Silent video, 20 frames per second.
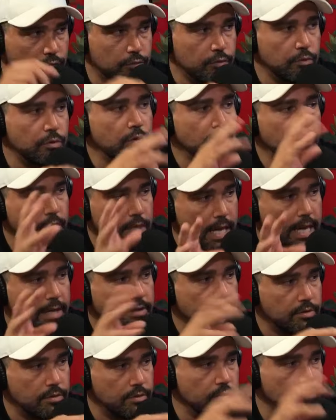rule
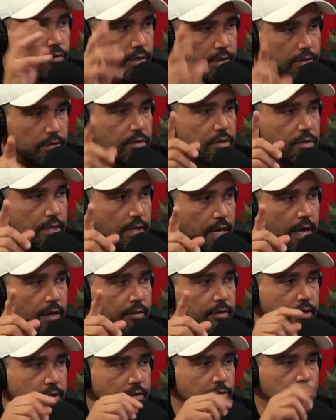as to transitioning
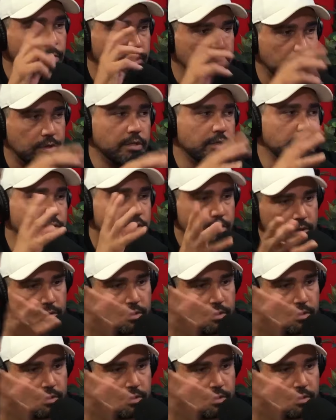athletes, which is,